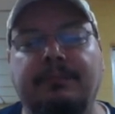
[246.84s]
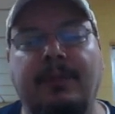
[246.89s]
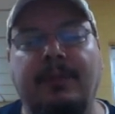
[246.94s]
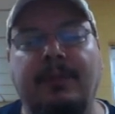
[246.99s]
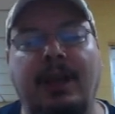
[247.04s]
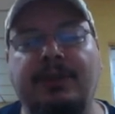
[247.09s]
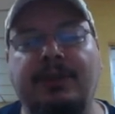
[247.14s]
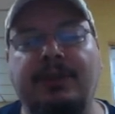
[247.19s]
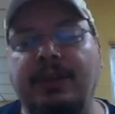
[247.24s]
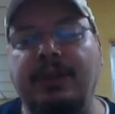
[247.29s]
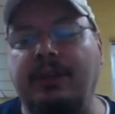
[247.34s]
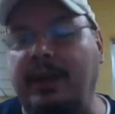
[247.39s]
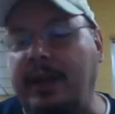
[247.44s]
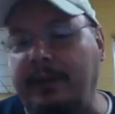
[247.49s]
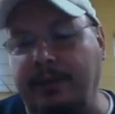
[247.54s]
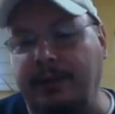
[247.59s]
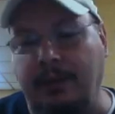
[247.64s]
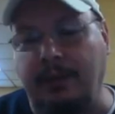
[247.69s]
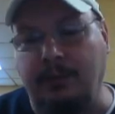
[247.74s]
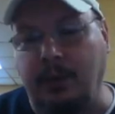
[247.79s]
Still
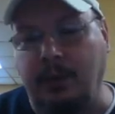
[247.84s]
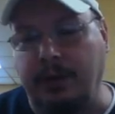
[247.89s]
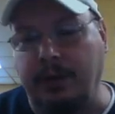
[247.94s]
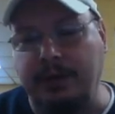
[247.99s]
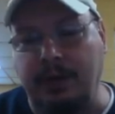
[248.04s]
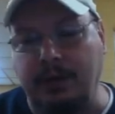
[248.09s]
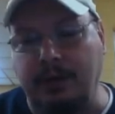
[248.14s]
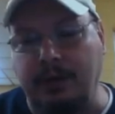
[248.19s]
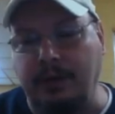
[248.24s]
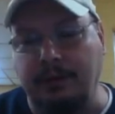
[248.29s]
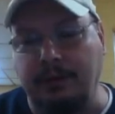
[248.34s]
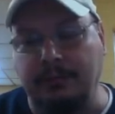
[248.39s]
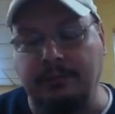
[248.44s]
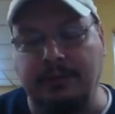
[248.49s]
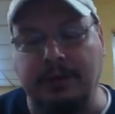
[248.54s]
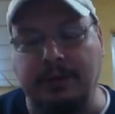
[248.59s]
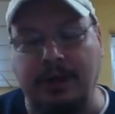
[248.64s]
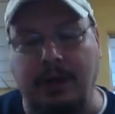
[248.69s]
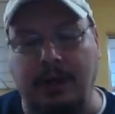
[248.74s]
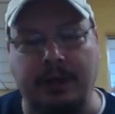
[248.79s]
haven't worked on
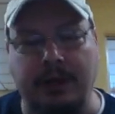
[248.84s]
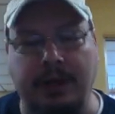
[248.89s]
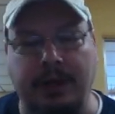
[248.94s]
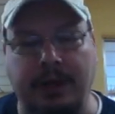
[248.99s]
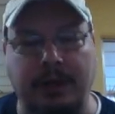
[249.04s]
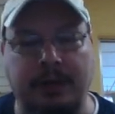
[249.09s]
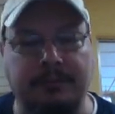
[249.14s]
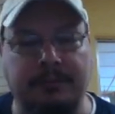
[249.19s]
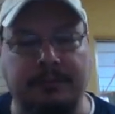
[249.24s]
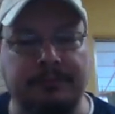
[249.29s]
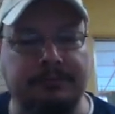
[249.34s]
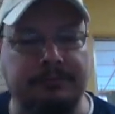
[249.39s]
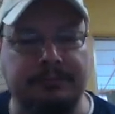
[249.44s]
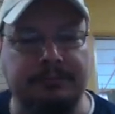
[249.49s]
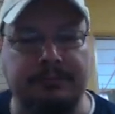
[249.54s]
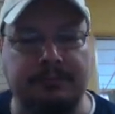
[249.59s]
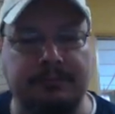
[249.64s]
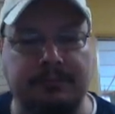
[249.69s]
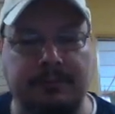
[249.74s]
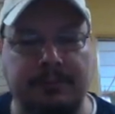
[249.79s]
Conky.
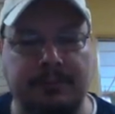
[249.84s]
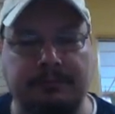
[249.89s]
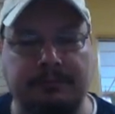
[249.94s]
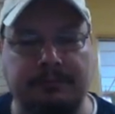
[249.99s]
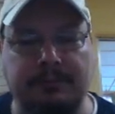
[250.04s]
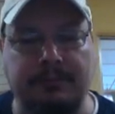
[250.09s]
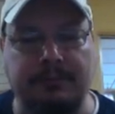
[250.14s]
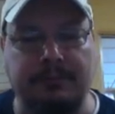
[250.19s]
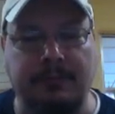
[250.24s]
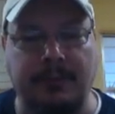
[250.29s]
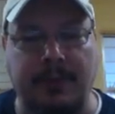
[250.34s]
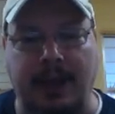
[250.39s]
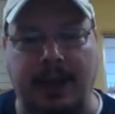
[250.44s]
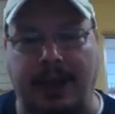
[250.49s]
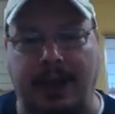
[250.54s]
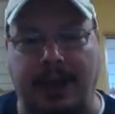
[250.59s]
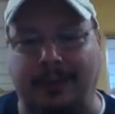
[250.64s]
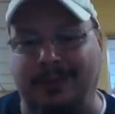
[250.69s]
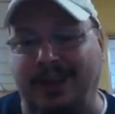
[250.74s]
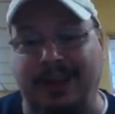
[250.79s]

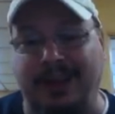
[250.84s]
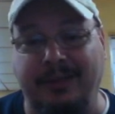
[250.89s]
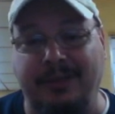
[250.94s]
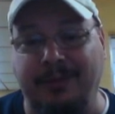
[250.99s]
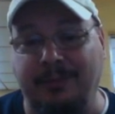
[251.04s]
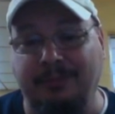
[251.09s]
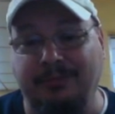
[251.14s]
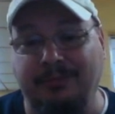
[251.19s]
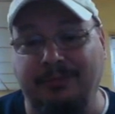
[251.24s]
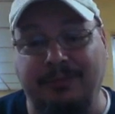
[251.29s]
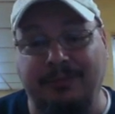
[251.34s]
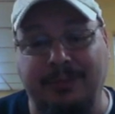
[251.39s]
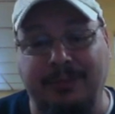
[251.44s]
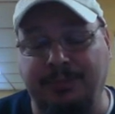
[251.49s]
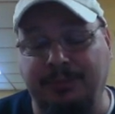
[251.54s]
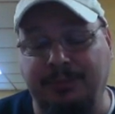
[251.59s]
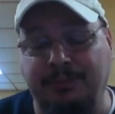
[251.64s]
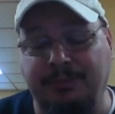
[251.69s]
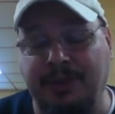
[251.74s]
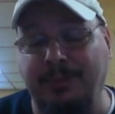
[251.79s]
I'm not even,
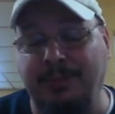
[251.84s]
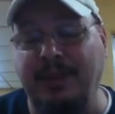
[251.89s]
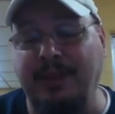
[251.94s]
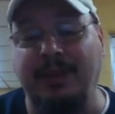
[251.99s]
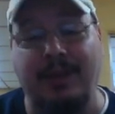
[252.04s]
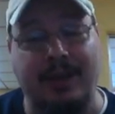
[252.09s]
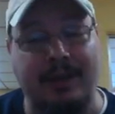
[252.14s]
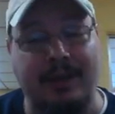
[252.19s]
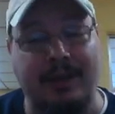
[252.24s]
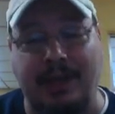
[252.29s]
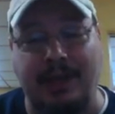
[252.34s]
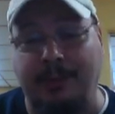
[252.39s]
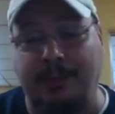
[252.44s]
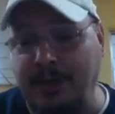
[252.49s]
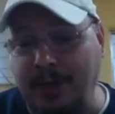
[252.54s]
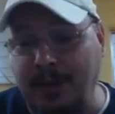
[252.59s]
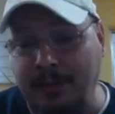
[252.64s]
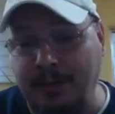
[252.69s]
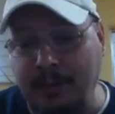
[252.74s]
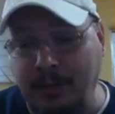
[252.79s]
to be honest, I
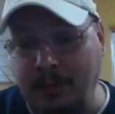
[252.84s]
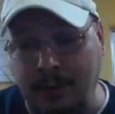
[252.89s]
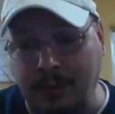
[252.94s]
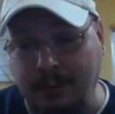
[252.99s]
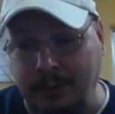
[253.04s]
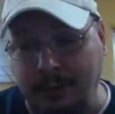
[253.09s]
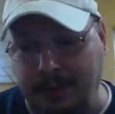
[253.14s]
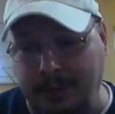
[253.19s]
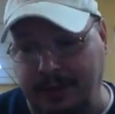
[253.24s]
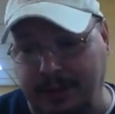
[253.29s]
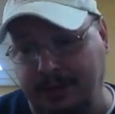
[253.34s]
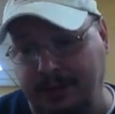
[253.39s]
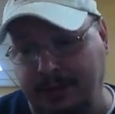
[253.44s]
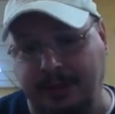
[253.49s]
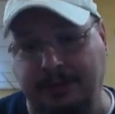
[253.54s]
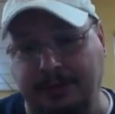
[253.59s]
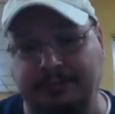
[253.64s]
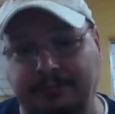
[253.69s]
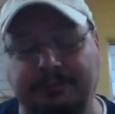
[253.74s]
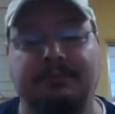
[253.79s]
probably won't work on
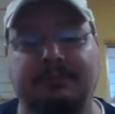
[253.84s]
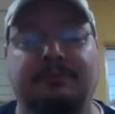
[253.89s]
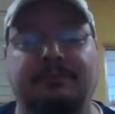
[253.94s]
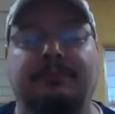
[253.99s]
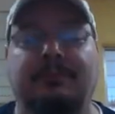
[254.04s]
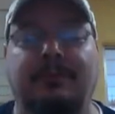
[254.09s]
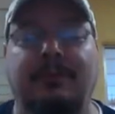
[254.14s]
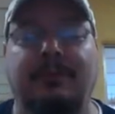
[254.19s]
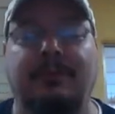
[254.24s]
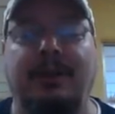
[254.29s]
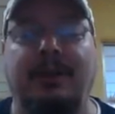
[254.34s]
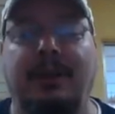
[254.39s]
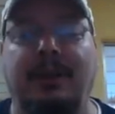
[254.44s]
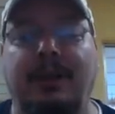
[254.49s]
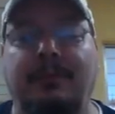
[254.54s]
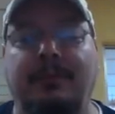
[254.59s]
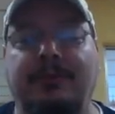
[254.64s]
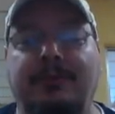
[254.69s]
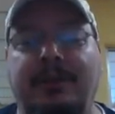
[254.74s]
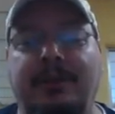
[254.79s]
it. And
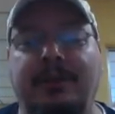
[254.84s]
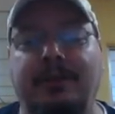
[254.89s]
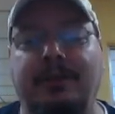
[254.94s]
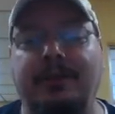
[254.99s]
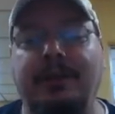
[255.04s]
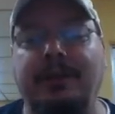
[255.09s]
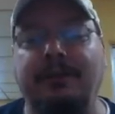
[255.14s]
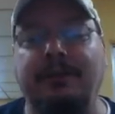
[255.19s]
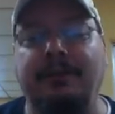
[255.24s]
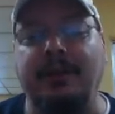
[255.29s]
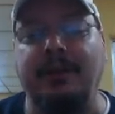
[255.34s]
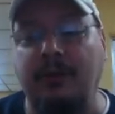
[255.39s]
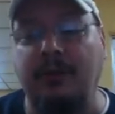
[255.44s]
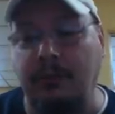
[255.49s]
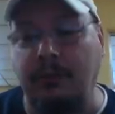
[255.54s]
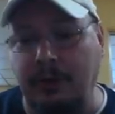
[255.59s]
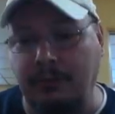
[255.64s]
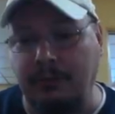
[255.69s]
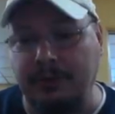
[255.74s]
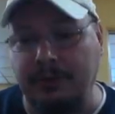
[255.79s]
I'm sorry if
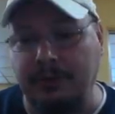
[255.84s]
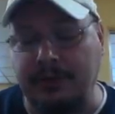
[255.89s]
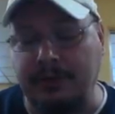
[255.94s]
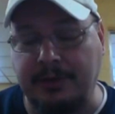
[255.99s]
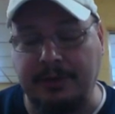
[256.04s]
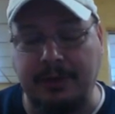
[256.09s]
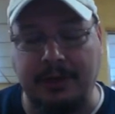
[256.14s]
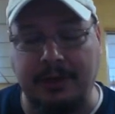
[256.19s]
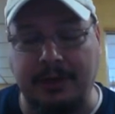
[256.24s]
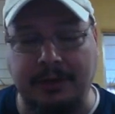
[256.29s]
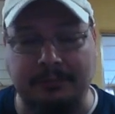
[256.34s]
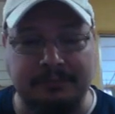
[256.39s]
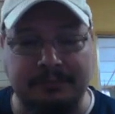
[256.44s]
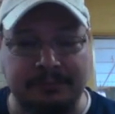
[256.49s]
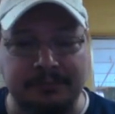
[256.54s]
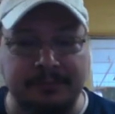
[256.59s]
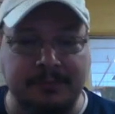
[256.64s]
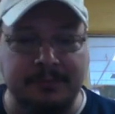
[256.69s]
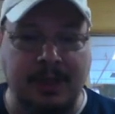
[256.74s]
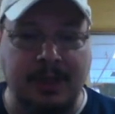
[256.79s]
anyone was
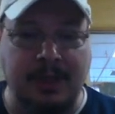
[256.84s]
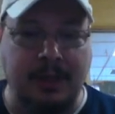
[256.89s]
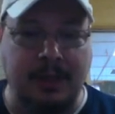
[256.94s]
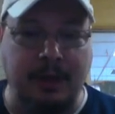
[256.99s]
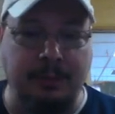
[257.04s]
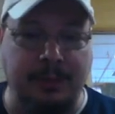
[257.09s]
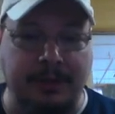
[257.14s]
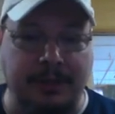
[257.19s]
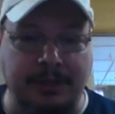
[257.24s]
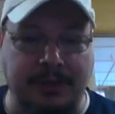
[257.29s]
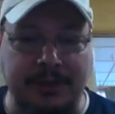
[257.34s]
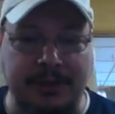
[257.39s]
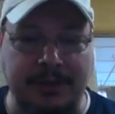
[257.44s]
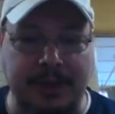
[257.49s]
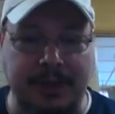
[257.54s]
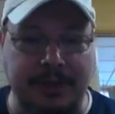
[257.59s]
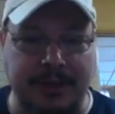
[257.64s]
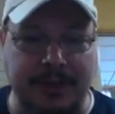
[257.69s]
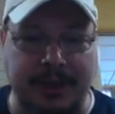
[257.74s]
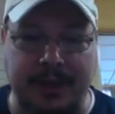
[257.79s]
hoping to see
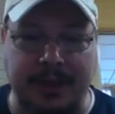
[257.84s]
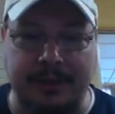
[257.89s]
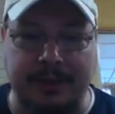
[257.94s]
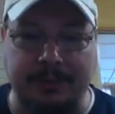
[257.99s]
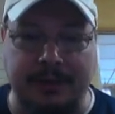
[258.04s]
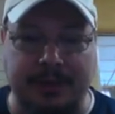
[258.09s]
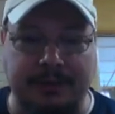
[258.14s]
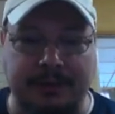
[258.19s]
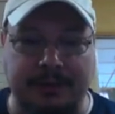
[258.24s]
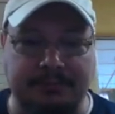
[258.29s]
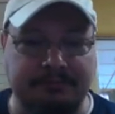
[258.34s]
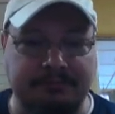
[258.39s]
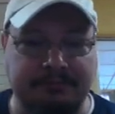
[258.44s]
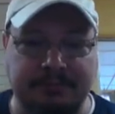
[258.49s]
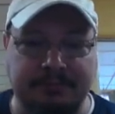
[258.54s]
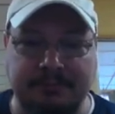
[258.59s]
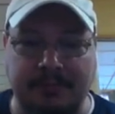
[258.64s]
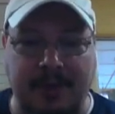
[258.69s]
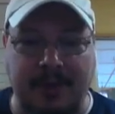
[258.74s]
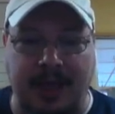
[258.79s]
that, but
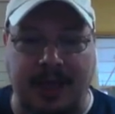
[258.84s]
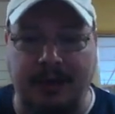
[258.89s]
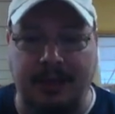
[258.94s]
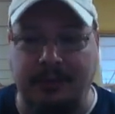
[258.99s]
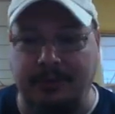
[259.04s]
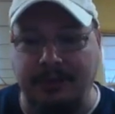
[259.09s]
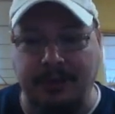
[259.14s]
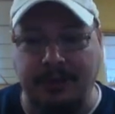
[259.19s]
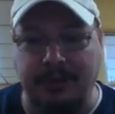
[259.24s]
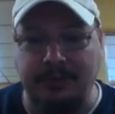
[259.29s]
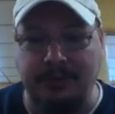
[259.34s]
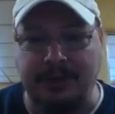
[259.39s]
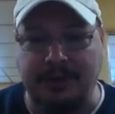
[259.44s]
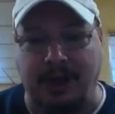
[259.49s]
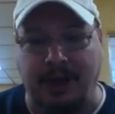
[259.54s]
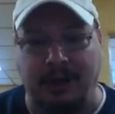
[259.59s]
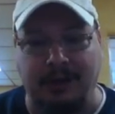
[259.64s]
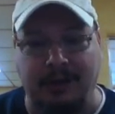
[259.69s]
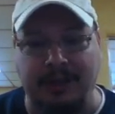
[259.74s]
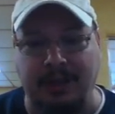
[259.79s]
I don't use
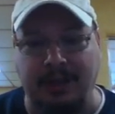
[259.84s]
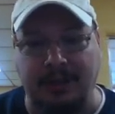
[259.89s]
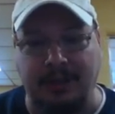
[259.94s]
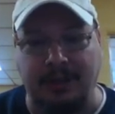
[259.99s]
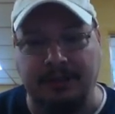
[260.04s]
Conky.